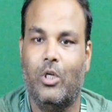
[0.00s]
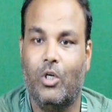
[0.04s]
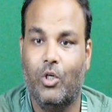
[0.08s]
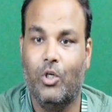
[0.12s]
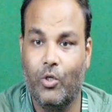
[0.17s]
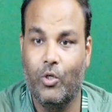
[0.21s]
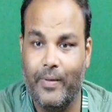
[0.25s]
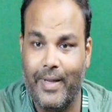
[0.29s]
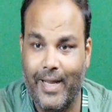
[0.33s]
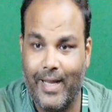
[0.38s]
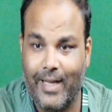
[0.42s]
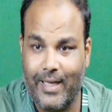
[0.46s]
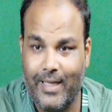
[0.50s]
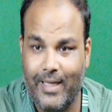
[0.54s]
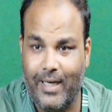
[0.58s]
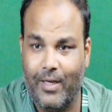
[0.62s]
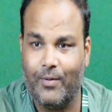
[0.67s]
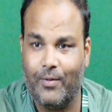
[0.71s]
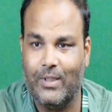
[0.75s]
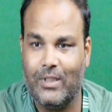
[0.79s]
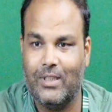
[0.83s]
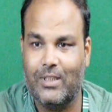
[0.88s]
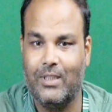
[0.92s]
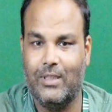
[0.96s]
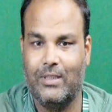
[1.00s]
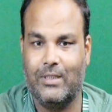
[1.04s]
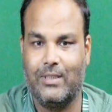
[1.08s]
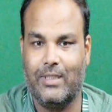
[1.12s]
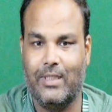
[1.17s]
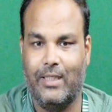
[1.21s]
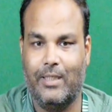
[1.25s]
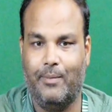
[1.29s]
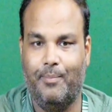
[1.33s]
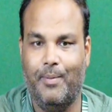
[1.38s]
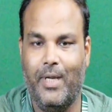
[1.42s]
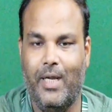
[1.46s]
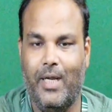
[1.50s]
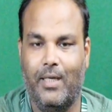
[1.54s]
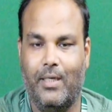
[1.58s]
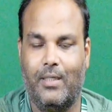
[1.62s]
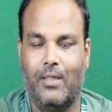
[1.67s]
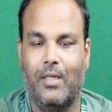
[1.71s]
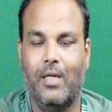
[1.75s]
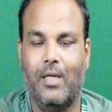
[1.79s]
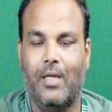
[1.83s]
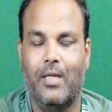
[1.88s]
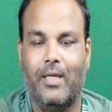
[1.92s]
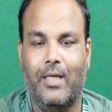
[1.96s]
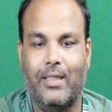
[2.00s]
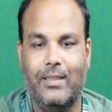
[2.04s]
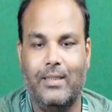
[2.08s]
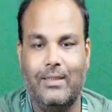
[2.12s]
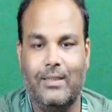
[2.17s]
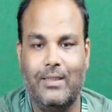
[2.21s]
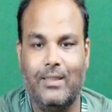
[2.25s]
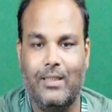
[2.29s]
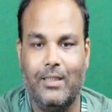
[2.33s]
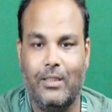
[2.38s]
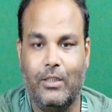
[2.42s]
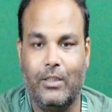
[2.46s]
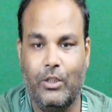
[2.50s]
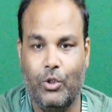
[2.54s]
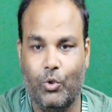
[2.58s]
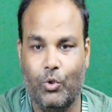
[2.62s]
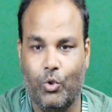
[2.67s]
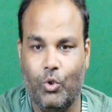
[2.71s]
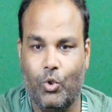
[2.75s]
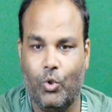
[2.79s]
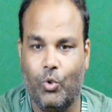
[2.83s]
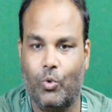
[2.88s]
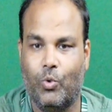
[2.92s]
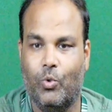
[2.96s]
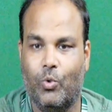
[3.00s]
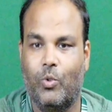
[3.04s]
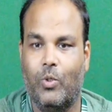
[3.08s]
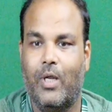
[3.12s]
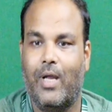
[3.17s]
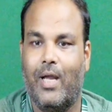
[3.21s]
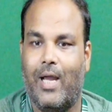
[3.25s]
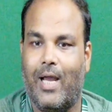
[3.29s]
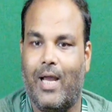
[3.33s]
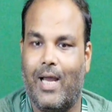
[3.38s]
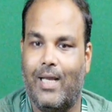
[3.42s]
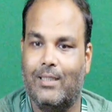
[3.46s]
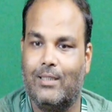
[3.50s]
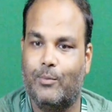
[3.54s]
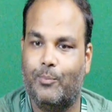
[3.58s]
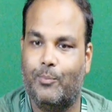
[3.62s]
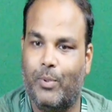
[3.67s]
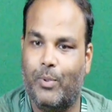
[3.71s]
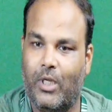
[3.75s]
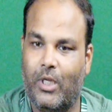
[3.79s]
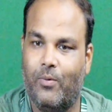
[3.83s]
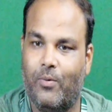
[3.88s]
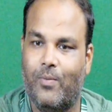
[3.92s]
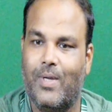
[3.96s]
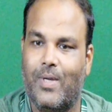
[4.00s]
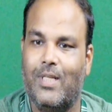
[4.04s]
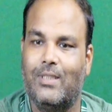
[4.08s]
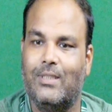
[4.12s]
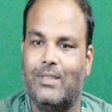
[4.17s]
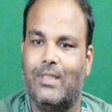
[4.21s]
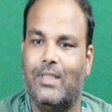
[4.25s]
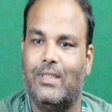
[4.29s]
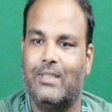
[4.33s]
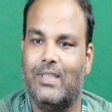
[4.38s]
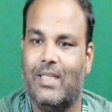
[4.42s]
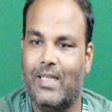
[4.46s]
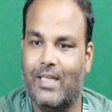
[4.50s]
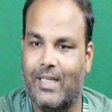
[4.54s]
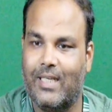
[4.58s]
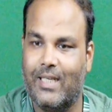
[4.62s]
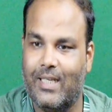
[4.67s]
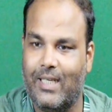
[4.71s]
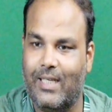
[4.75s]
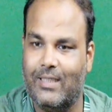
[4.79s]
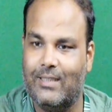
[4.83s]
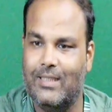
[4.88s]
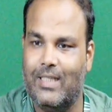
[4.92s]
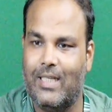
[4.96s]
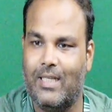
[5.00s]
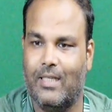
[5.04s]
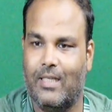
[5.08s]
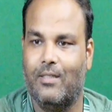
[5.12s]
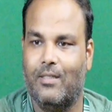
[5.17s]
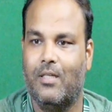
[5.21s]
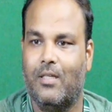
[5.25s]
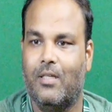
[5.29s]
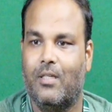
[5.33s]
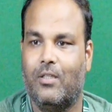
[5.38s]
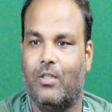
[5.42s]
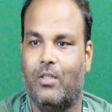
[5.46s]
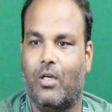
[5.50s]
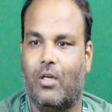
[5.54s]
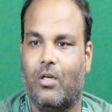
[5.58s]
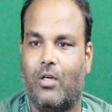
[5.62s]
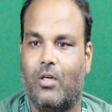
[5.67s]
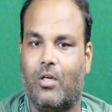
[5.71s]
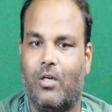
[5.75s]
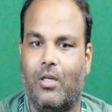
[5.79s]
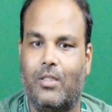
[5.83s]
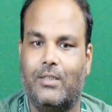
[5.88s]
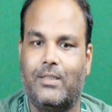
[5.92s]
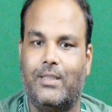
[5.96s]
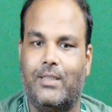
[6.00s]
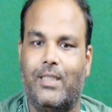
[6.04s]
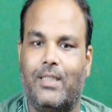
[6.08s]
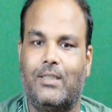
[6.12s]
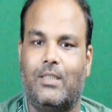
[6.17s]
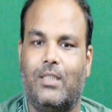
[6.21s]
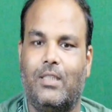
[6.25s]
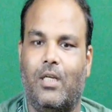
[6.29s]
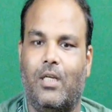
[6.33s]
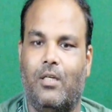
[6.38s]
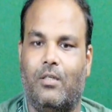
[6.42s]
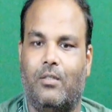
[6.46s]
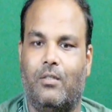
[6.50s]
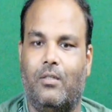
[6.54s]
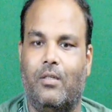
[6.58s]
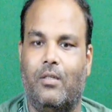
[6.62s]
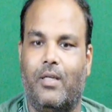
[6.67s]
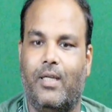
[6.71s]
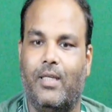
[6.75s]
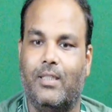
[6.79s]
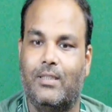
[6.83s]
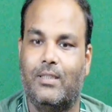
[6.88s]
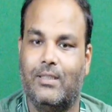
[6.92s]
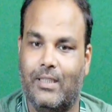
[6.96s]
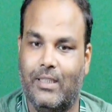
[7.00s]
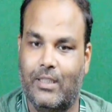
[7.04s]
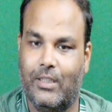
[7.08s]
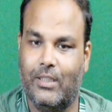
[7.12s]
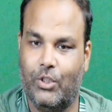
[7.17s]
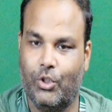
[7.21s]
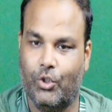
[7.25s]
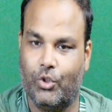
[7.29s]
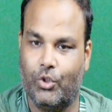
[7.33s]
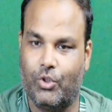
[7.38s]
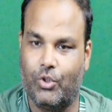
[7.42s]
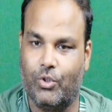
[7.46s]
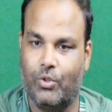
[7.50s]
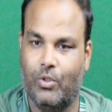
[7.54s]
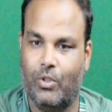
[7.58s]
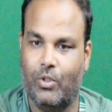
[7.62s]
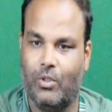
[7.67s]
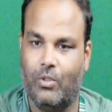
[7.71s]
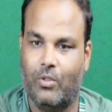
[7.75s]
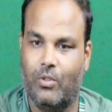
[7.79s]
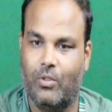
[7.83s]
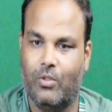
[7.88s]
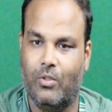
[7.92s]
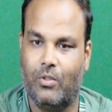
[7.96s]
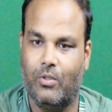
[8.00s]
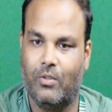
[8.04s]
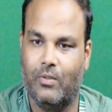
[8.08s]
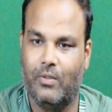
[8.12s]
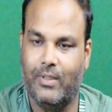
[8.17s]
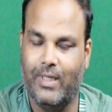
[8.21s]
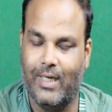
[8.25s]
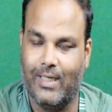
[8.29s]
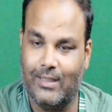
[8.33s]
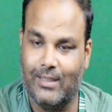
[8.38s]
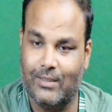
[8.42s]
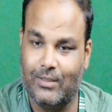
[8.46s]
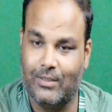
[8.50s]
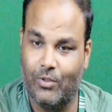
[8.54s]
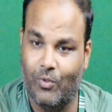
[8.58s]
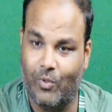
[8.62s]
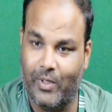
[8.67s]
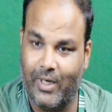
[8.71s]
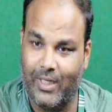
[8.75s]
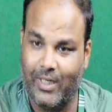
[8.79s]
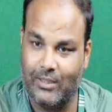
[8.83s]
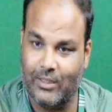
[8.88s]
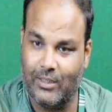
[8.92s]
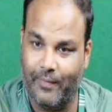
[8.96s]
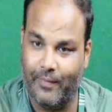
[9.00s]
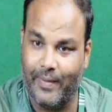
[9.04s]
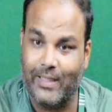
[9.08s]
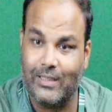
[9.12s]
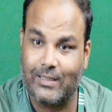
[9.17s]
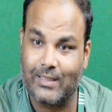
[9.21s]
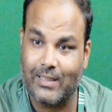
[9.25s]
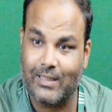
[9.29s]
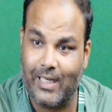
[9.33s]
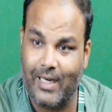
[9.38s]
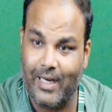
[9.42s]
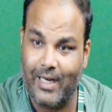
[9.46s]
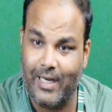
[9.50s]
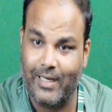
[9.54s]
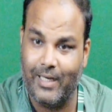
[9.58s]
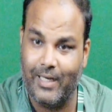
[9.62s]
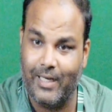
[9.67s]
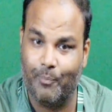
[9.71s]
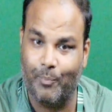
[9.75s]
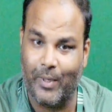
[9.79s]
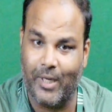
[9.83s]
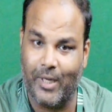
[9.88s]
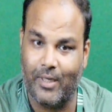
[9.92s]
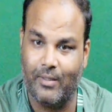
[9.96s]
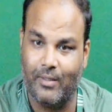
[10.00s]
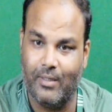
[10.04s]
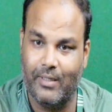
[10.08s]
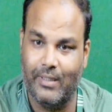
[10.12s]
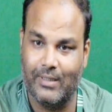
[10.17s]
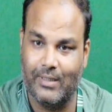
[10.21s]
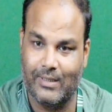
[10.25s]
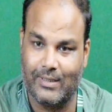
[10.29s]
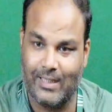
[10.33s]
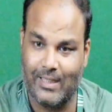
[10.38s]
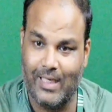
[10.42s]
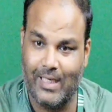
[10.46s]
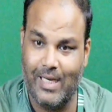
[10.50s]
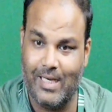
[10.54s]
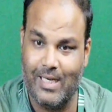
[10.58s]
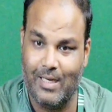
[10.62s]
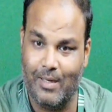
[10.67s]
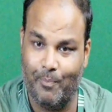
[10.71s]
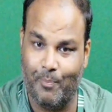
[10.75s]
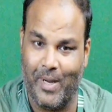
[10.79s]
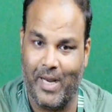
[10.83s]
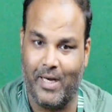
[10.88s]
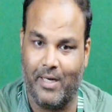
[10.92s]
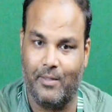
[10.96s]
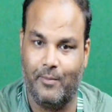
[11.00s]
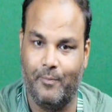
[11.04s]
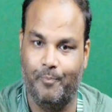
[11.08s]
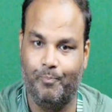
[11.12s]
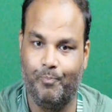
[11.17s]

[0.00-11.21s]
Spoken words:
Do you agree with this statement? Is it due to as frequency is increasing, the cross section is reduced, that is known as our skin effect.